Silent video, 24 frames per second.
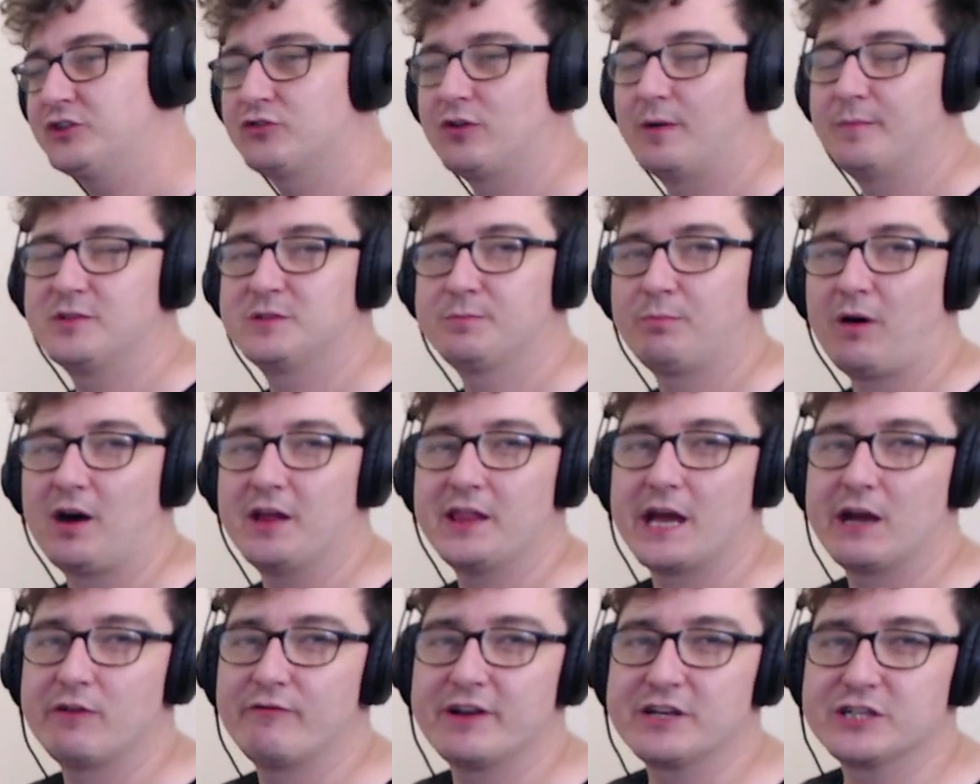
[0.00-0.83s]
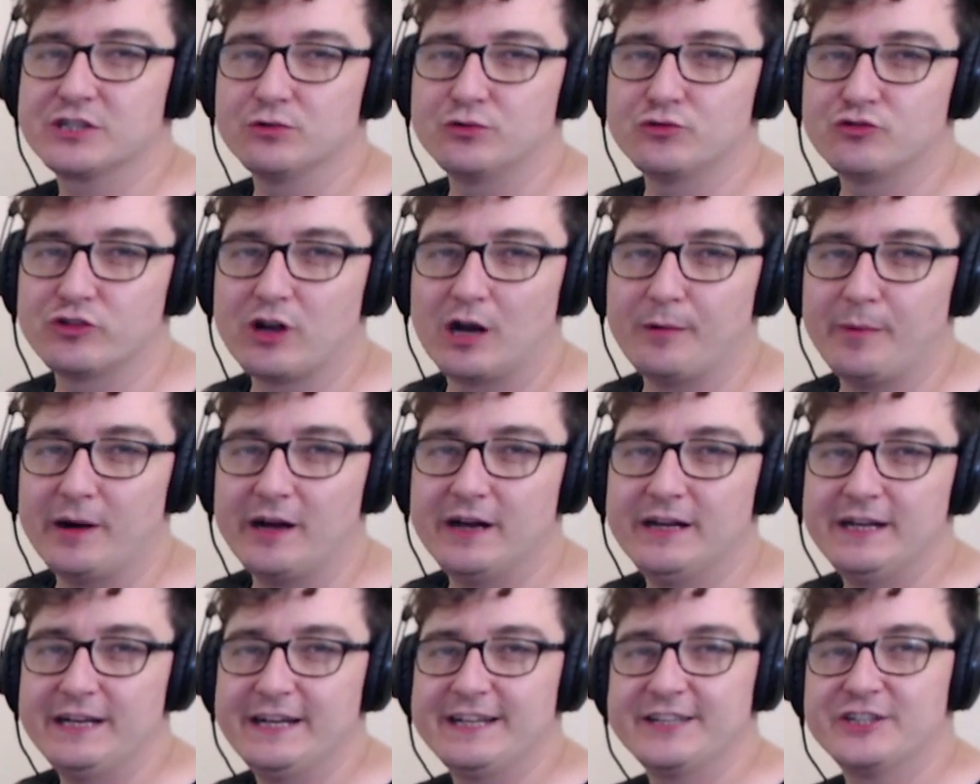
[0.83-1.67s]
drums by their original drummer
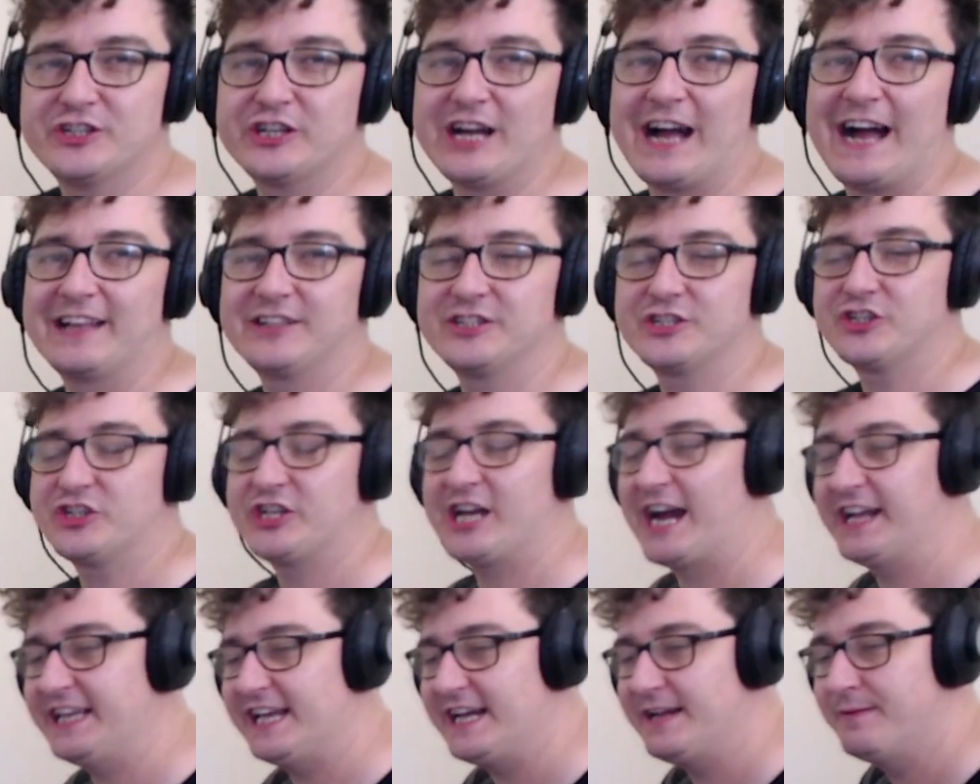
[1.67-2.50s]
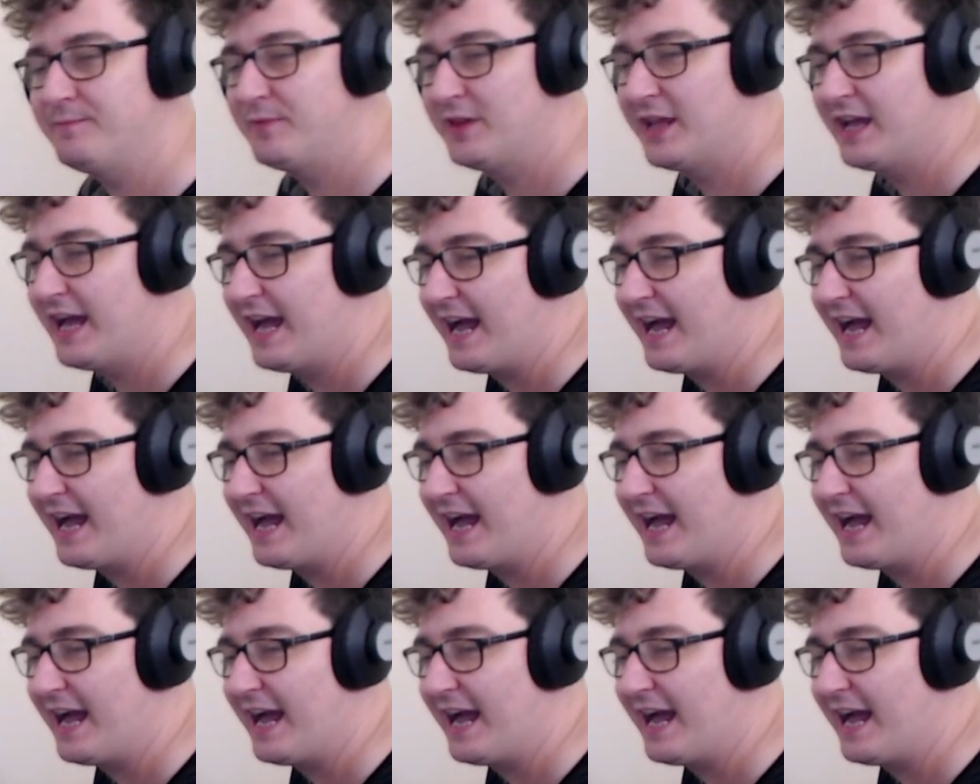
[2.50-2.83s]
Chad Channing.